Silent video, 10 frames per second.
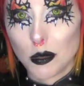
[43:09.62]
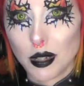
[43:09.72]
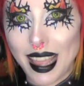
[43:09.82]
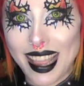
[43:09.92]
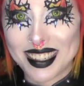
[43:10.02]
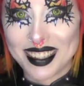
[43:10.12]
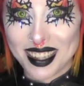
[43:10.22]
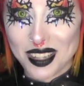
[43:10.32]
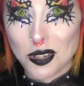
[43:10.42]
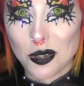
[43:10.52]
roulette.
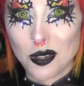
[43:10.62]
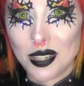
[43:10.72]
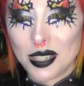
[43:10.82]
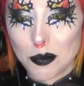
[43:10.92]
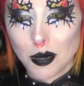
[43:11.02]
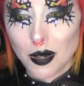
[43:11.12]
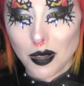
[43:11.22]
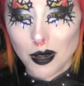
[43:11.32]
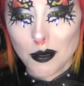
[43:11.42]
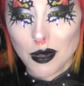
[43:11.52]
That story is
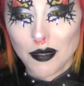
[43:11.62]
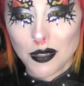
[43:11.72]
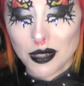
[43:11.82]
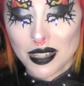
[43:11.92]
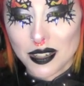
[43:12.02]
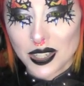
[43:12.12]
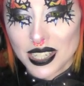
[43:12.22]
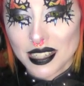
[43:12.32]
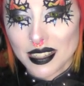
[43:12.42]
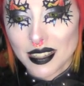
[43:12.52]
below if you're
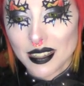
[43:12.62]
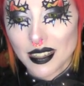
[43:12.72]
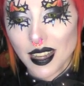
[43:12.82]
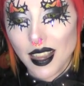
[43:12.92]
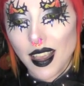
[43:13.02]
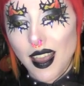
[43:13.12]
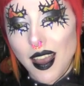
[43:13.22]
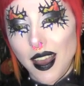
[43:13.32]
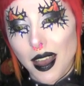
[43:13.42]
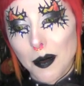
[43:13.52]
interested.
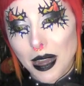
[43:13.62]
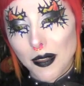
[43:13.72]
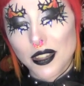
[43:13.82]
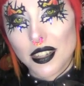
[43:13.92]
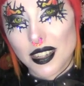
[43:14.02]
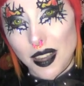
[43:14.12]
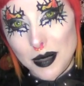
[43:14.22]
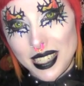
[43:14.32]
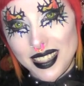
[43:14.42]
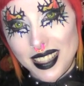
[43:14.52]
About the
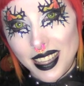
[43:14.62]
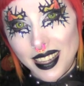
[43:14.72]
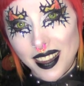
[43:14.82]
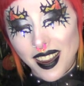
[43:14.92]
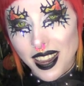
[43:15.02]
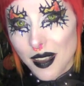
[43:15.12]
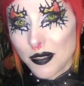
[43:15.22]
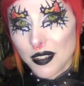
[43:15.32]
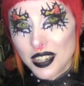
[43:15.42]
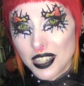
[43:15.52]
dumbest thing I
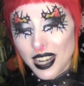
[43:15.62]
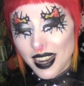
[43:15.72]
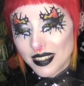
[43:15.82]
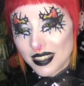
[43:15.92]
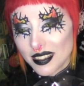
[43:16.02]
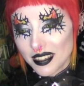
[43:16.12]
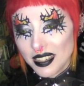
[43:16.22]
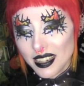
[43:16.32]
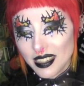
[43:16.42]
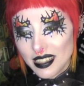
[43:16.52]
ever injected
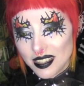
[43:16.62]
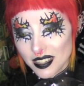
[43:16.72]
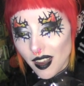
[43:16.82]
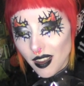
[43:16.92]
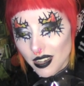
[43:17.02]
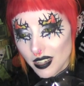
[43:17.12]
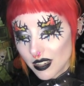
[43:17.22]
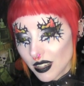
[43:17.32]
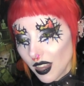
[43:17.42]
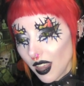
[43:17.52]
and nearly
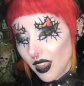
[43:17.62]
died.